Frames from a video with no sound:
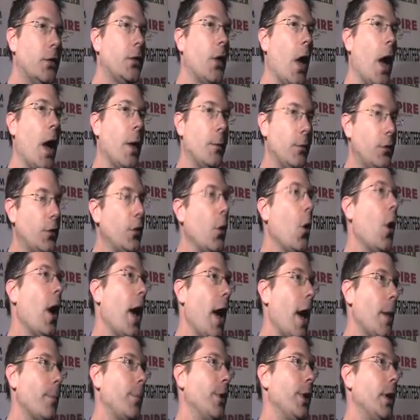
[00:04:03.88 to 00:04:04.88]
I'm so
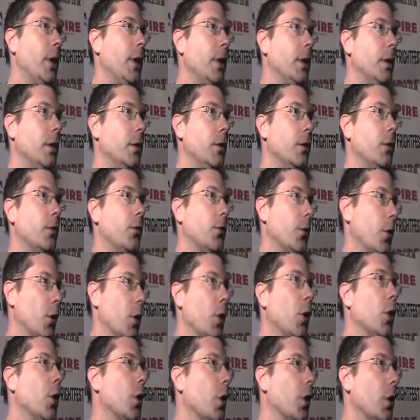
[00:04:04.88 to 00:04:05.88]
happy for
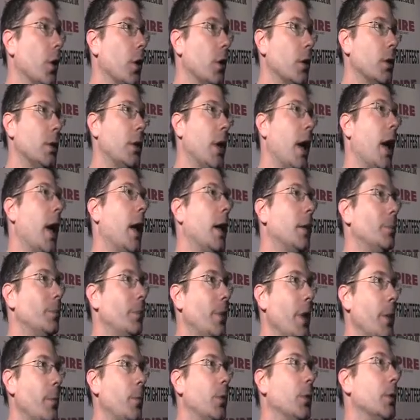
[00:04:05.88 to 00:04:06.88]
her
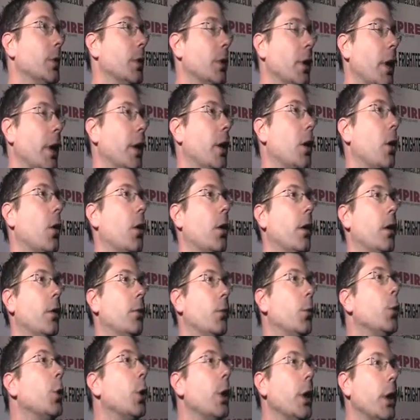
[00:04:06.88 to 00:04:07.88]
that people are
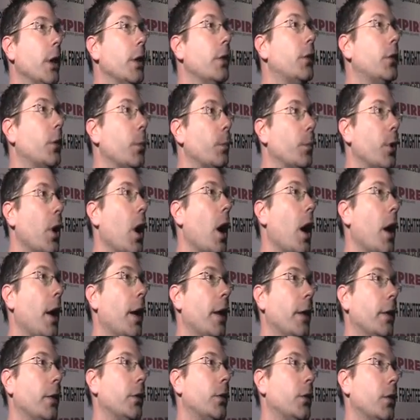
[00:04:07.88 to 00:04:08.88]
going really
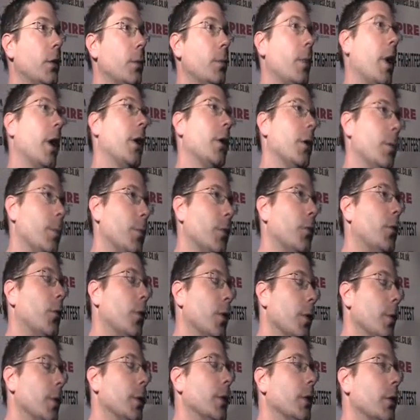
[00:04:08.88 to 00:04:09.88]
surprised by her
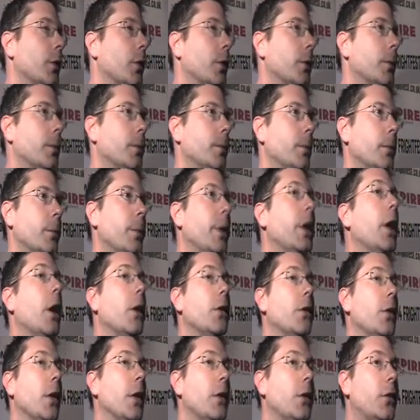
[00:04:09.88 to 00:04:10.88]
performance,
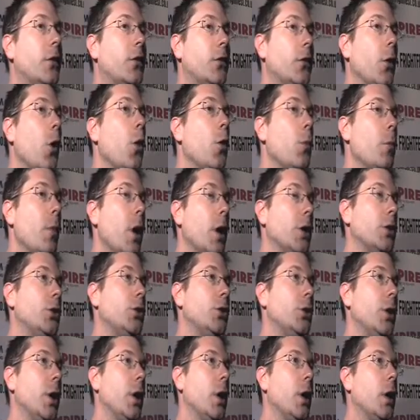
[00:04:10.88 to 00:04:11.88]
because it's so
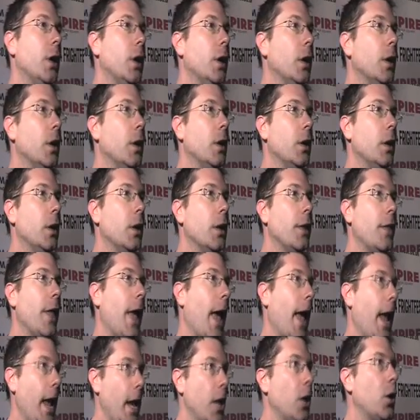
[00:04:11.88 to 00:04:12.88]
much
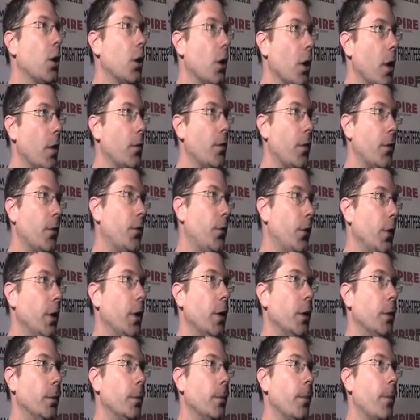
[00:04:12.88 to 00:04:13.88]
the anchor of the
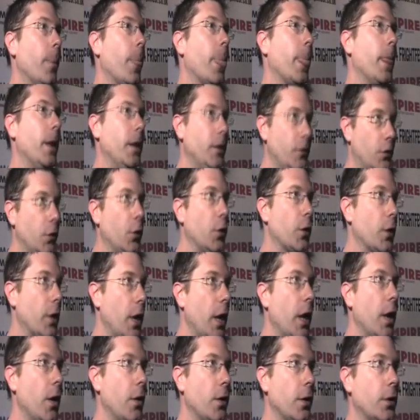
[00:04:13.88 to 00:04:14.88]
film is her
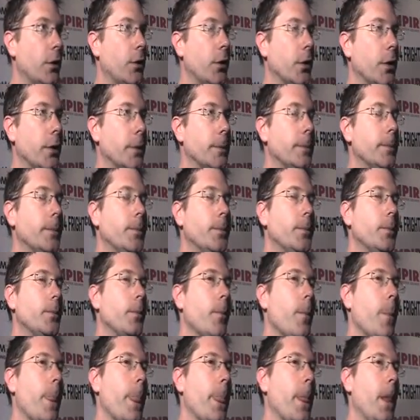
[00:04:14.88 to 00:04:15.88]
character,
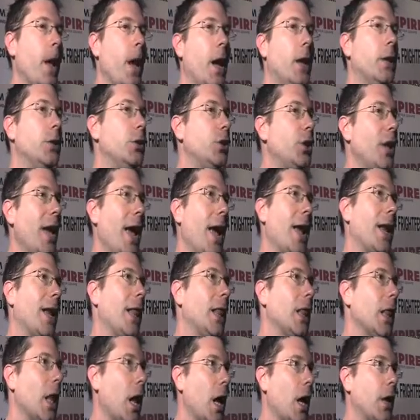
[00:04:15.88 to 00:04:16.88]
and she had a
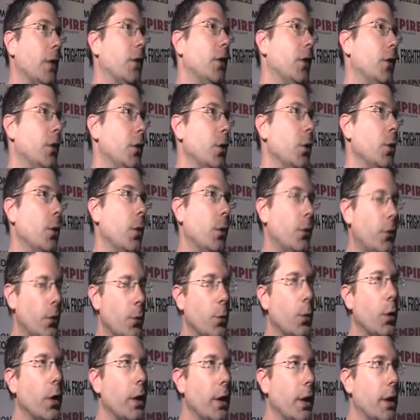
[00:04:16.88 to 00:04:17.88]
lot to do. It was
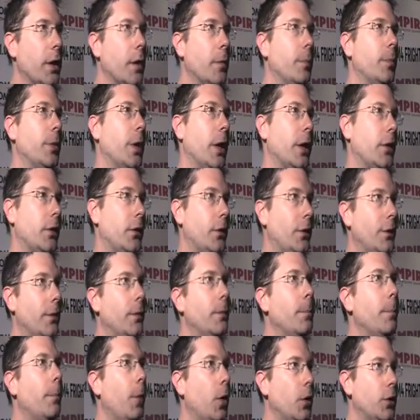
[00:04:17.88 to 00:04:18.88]
a really complex,
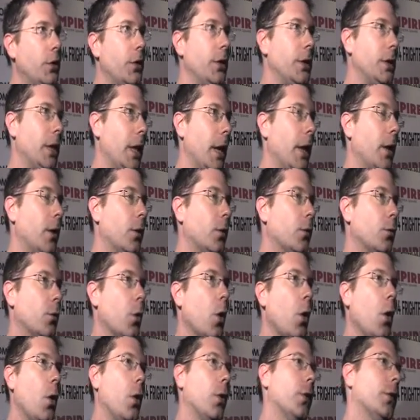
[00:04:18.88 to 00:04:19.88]
multi-layered
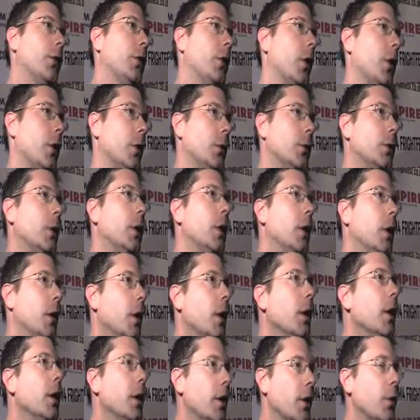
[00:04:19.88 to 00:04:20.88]
role, so
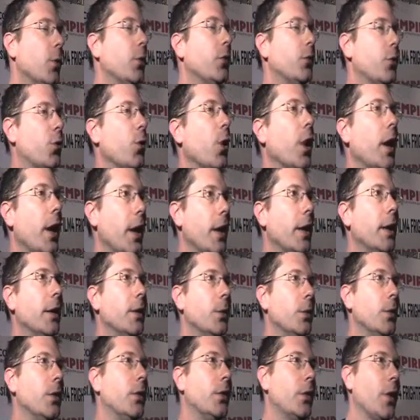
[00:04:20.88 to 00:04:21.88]
it was great.
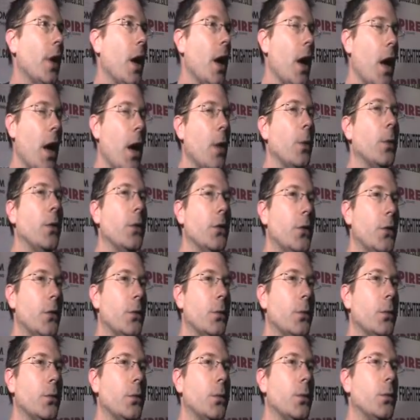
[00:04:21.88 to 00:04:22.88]
I was
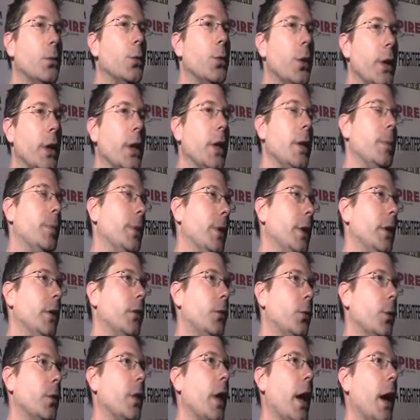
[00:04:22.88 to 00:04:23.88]
really
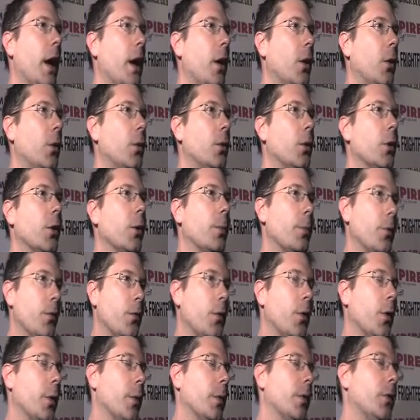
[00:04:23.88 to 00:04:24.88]
pleased with how her
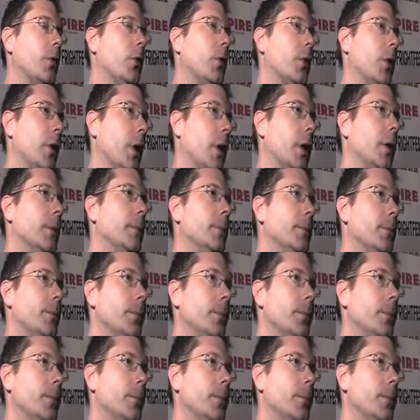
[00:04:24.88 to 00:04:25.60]
performance turned out.